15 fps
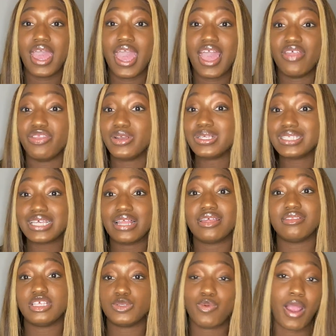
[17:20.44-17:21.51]
and they're selling
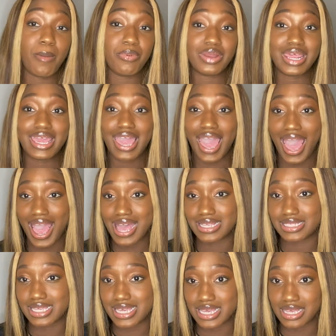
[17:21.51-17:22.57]
this property as
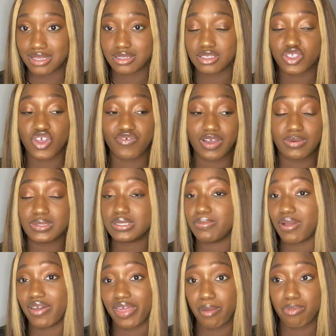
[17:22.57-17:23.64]
is. So if I was to buy
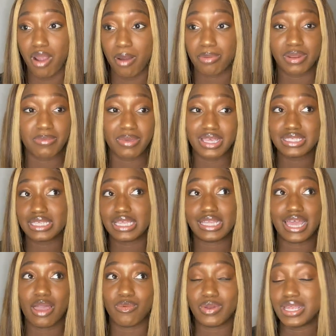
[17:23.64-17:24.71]
that property, basically
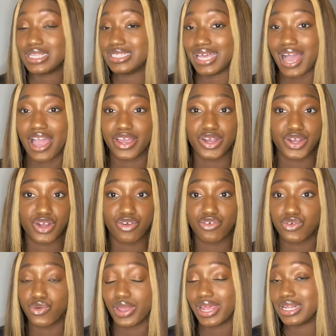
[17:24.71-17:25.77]
I would need to hire a
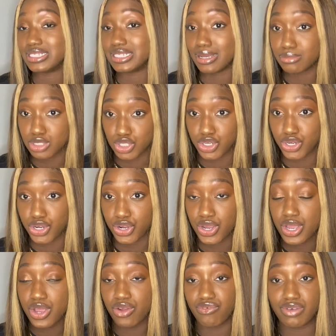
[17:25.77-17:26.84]
crew, get a dumpster,
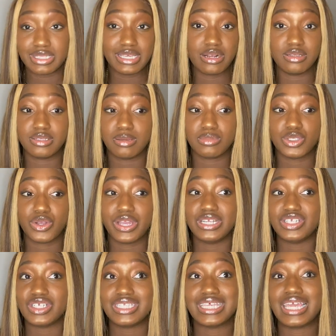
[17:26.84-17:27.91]
rent out a dumpster, and
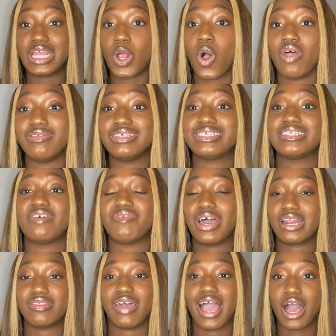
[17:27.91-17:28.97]
just get all this stuff out
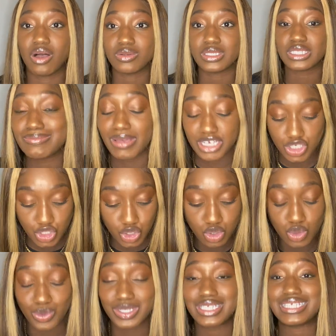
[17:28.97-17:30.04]
of the house. My shoes
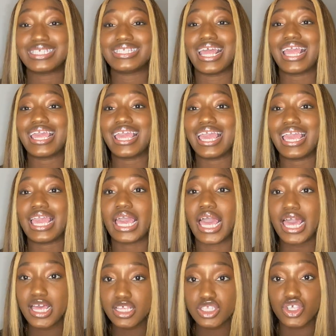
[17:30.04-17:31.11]
were sticking
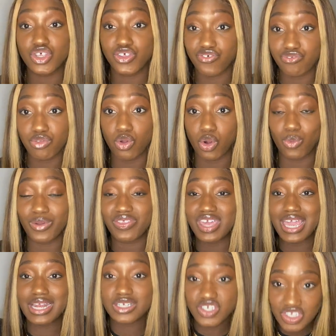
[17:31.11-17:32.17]
to the floor with
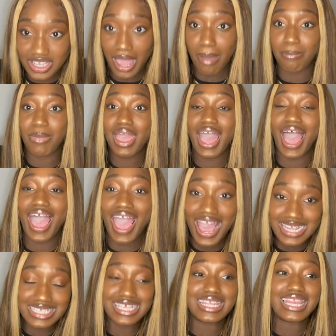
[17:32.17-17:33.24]
each step. I
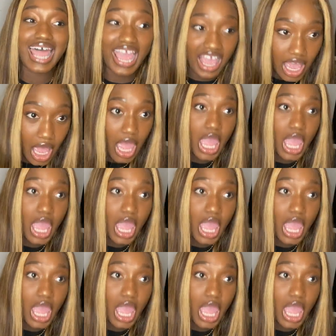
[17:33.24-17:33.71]
had to like